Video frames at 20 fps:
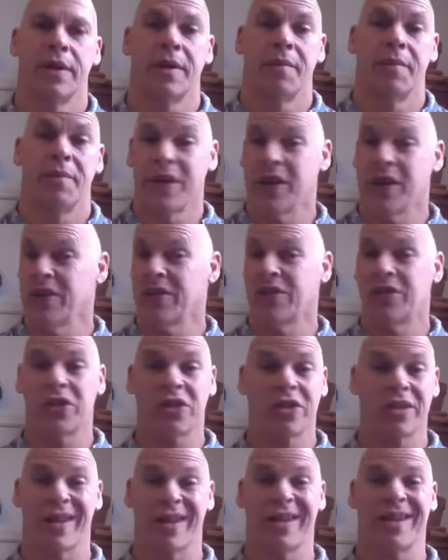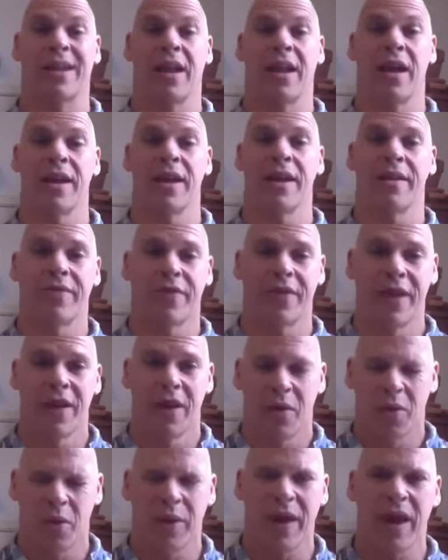Because just like in life,
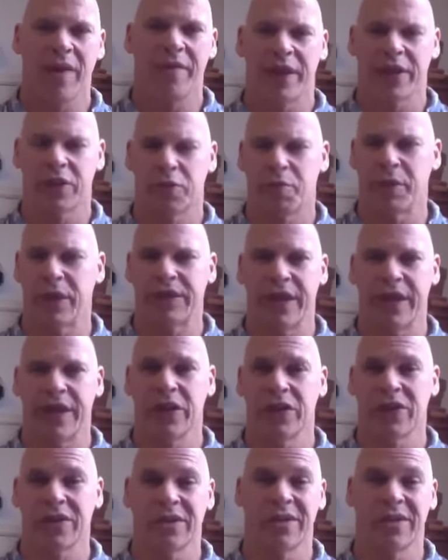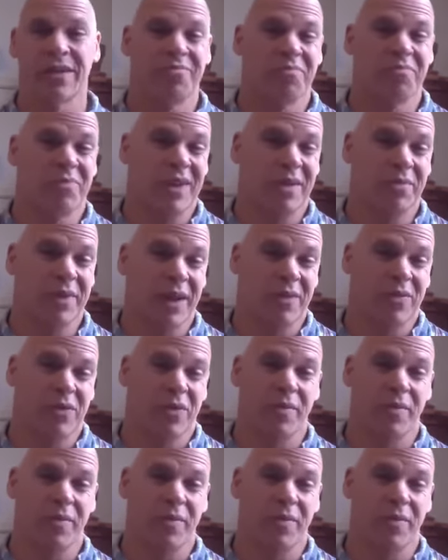when we have expectations, sometimes they're